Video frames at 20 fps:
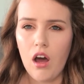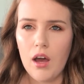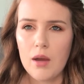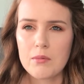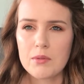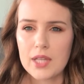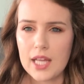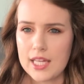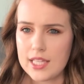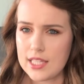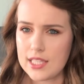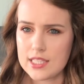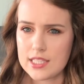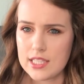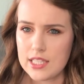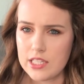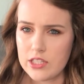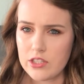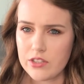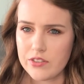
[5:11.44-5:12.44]
I'm glad that
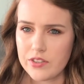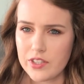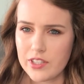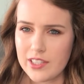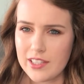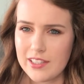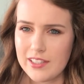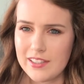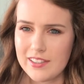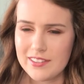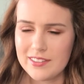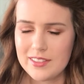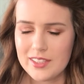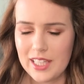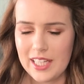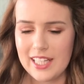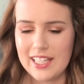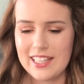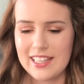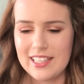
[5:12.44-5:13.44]
stage of her
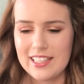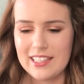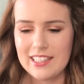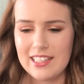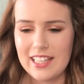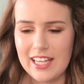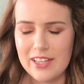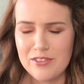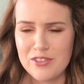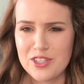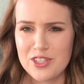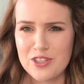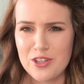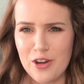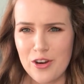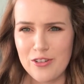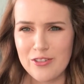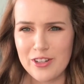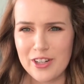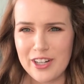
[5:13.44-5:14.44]
little life is
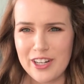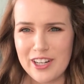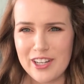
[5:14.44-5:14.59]
over,